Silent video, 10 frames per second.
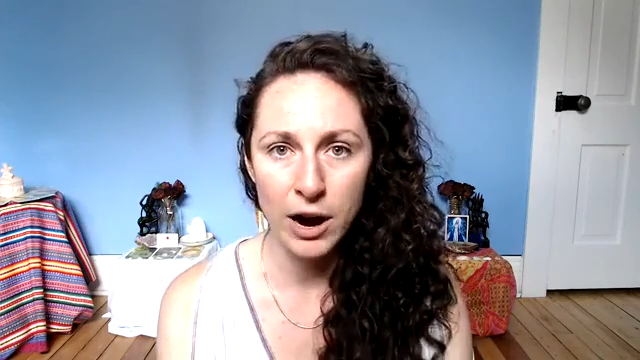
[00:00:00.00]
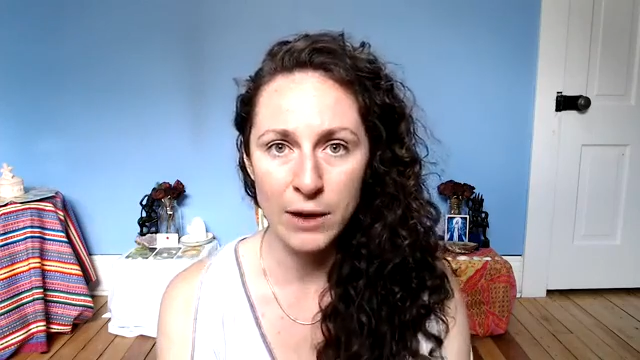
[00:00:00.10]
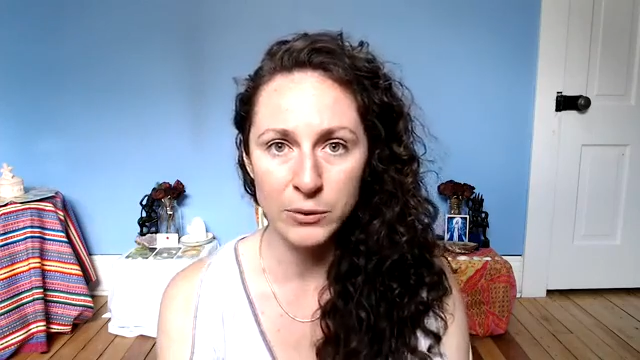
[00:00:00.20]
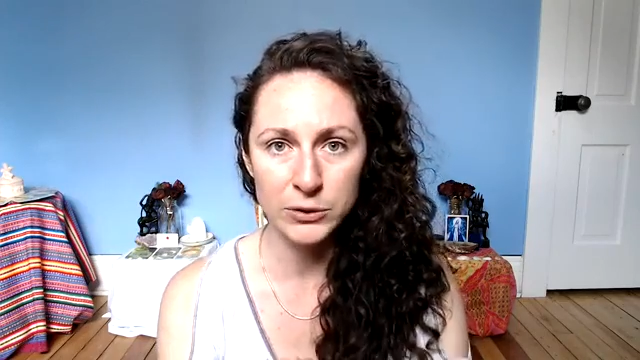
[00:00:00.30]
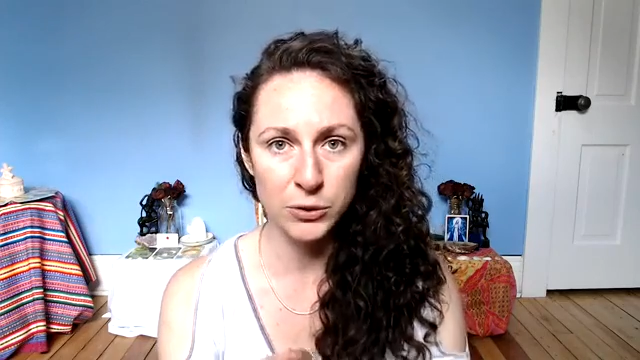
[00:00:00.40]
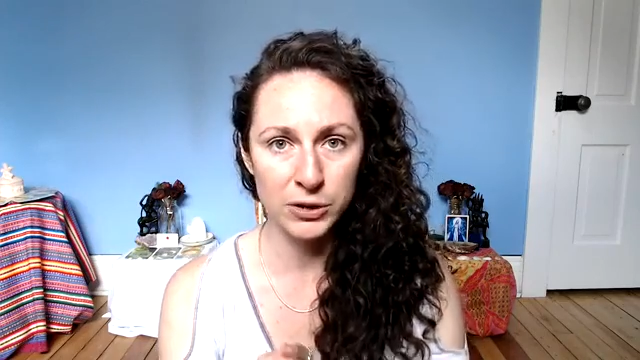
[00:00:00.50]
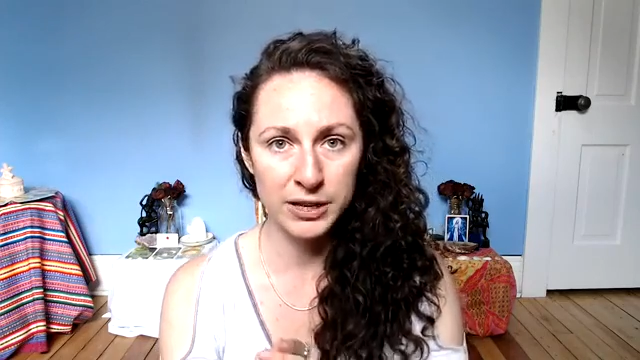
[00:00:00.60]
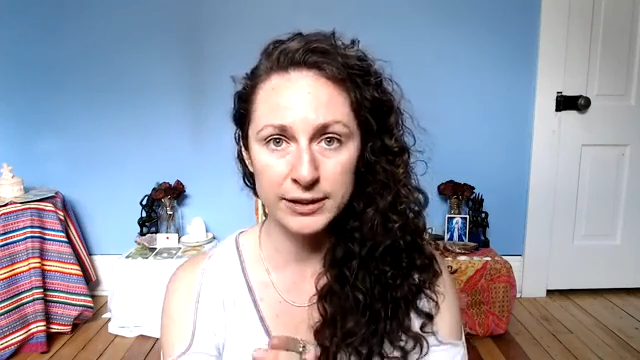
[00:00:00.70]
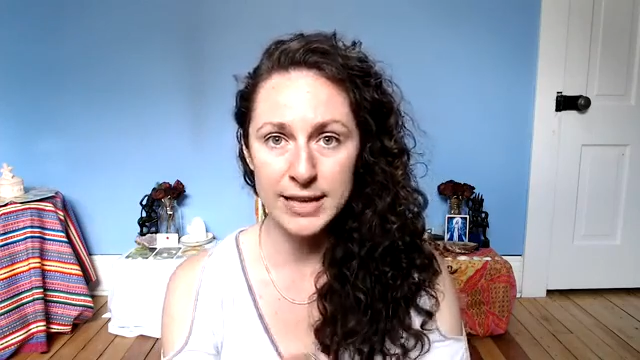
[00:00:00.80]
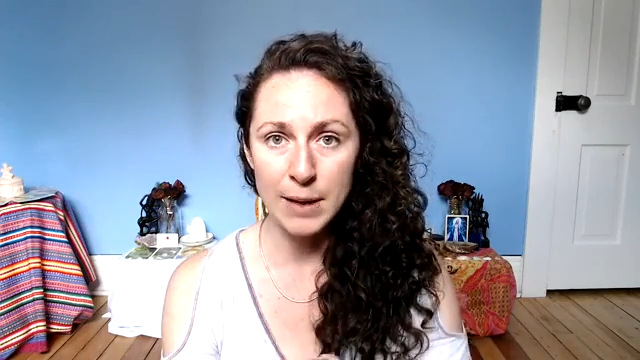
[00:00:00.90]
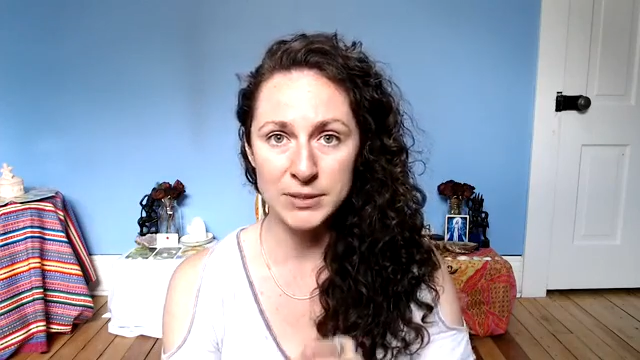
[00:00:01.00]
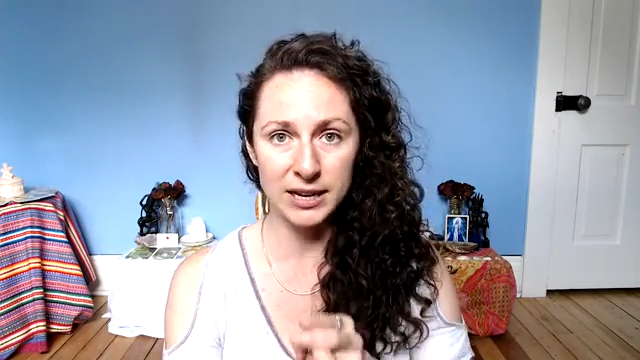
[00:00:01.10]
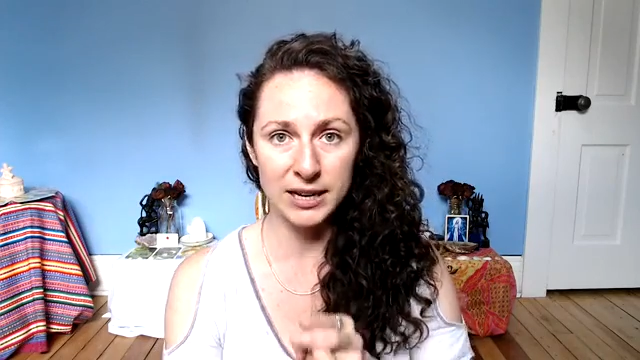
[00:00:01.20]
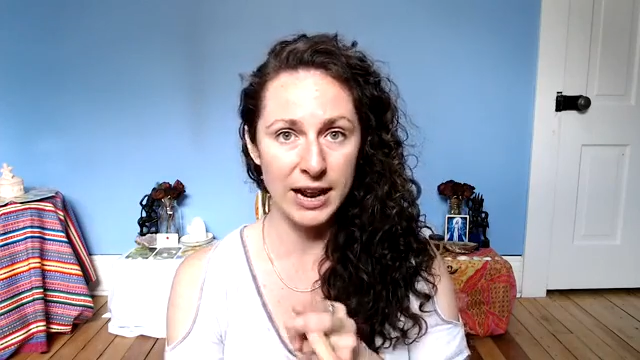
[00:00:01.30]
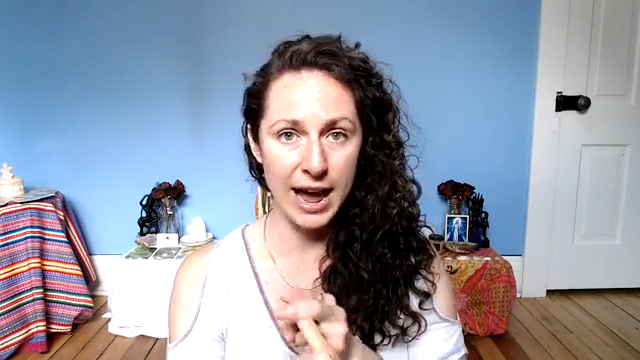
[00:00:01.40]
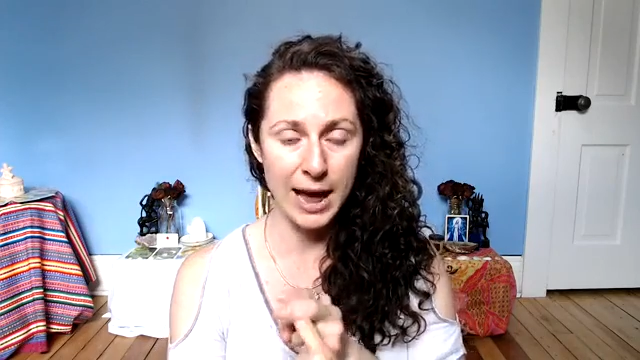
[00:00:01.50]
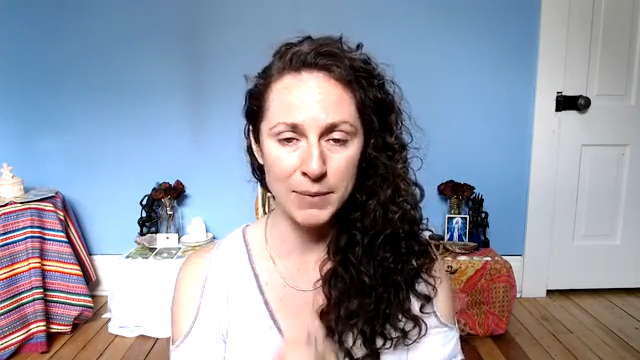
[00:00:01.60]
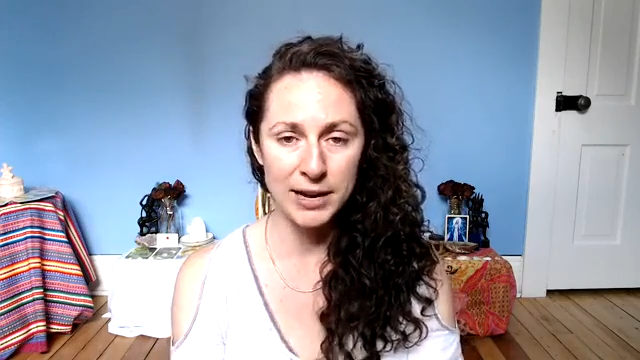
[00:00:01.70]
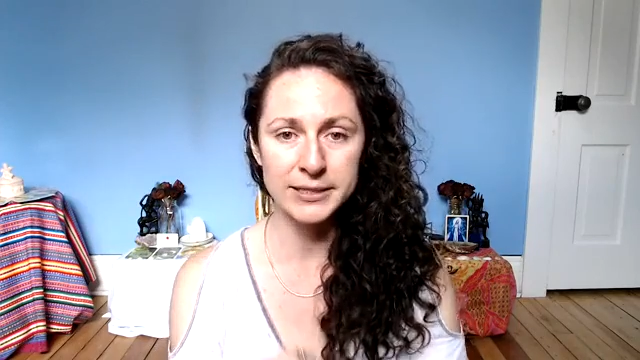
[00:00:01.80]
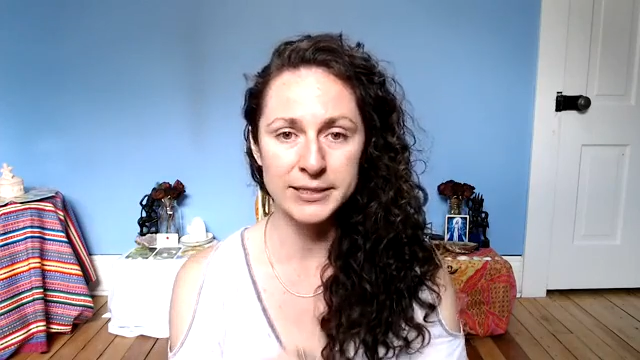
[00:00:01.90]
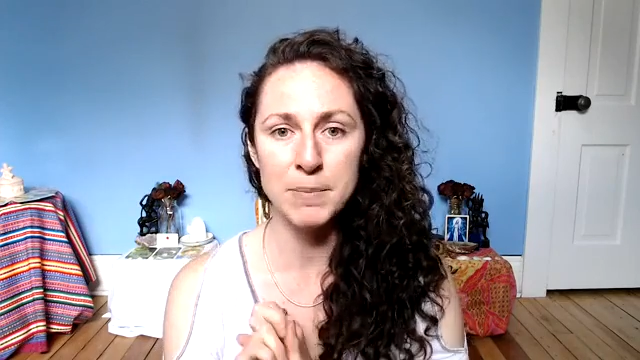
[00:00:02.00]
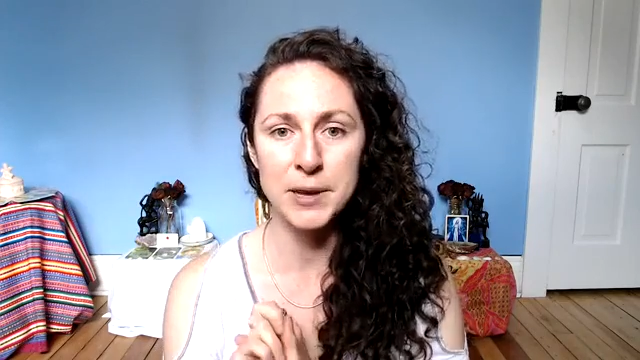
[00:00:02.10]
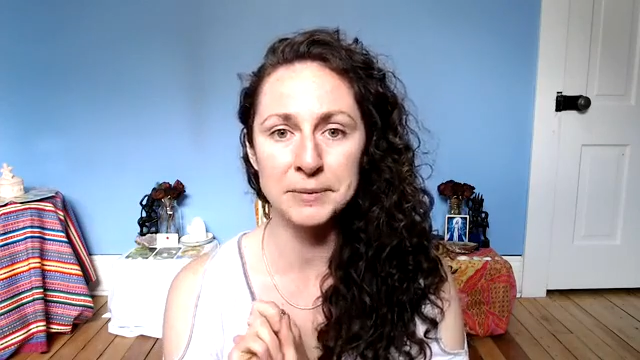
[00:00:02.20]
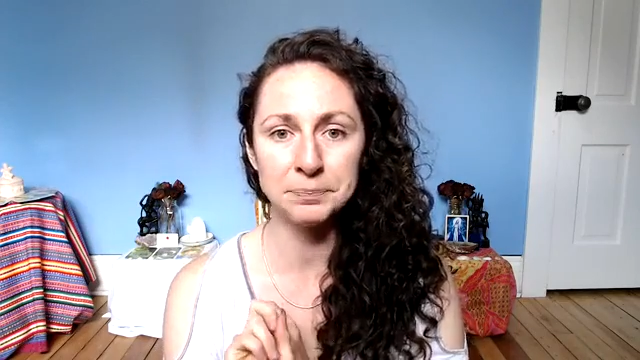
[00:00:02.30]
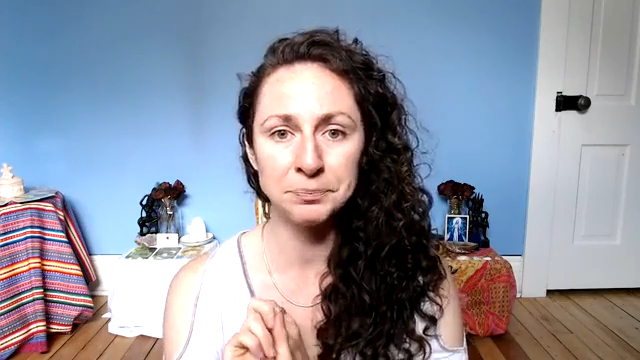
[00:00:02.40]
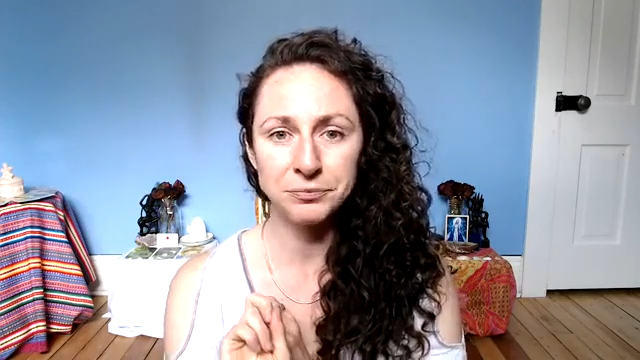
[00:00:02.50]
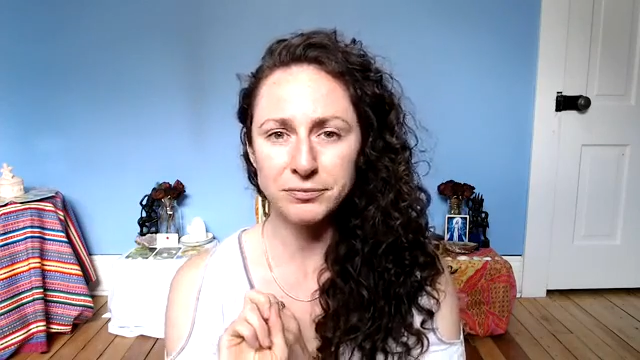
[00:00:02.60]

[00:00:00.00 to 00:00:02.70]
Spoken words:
I was already accepted. I had my assignment.